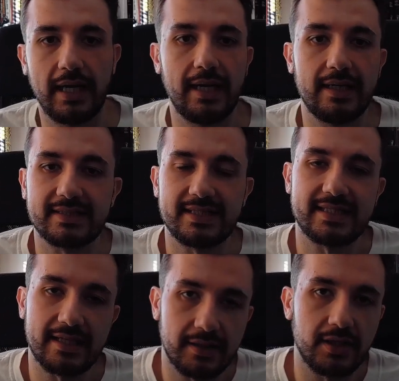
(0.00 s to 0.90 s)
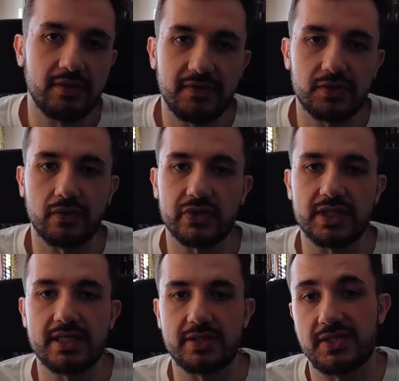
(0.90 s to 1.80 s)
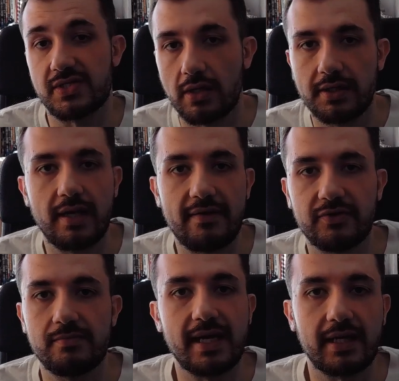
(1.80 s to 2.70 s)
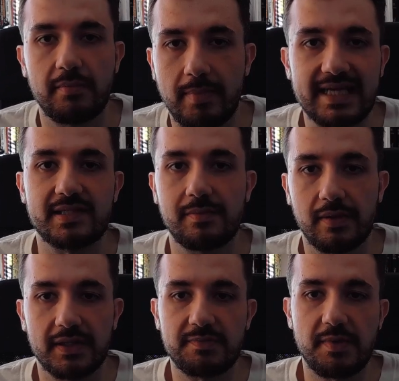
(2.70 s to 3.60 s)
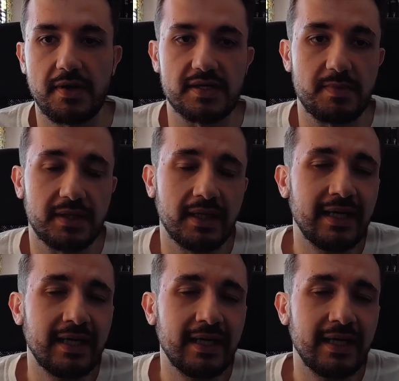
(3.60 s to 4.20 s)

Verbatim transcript: Uh, as I said, the individual scenes are solid enough to make it a passable experience, but